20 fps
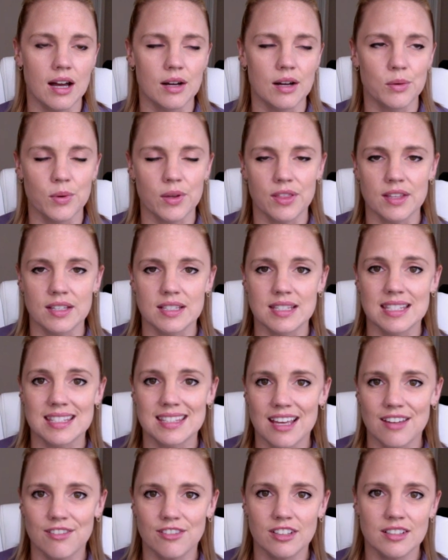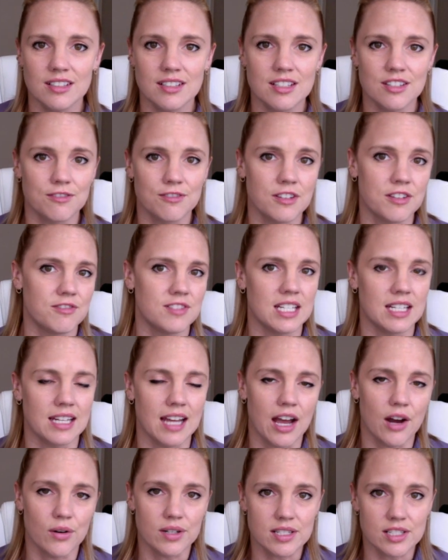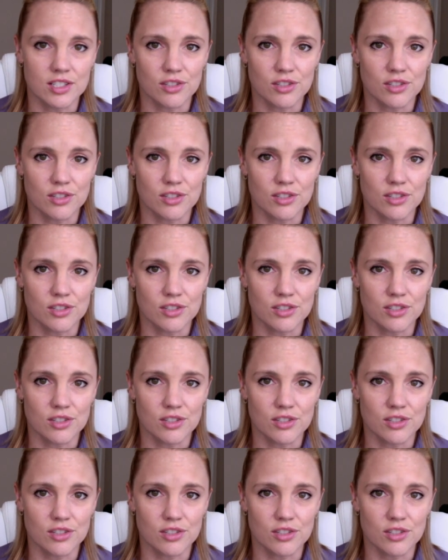within 7 to 15 hours.